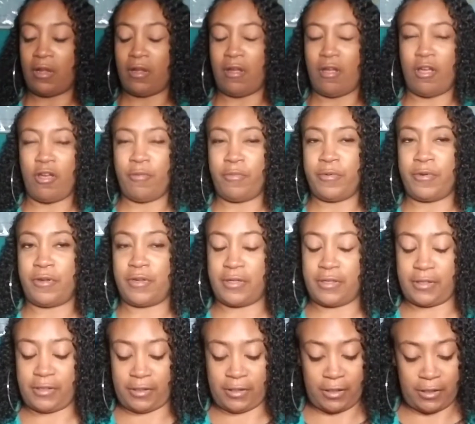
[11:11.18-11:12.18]
I hope you can
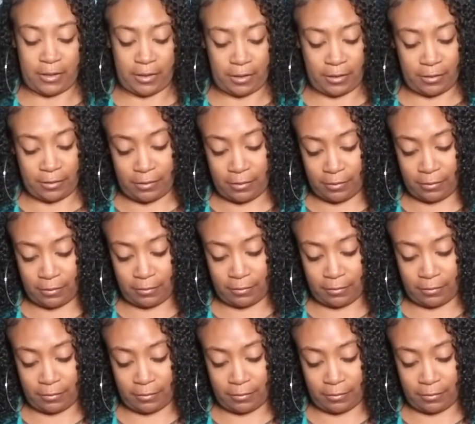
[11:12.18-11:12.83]
see these.